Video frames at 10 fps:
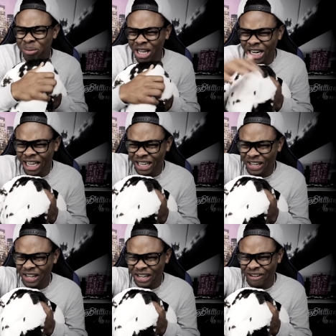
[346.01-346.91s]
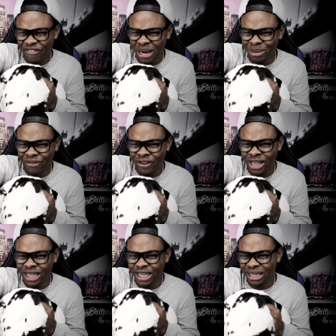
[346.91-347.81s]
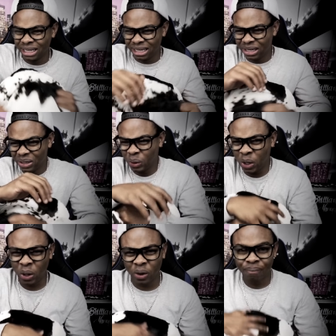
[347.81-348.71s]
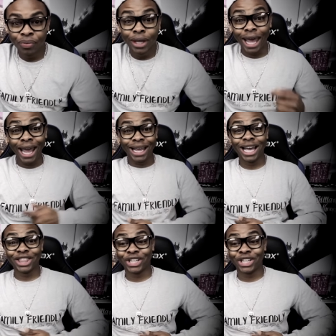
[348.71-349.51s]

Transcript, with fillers: bloody. Oh, family friendly. Whew! Hey, got the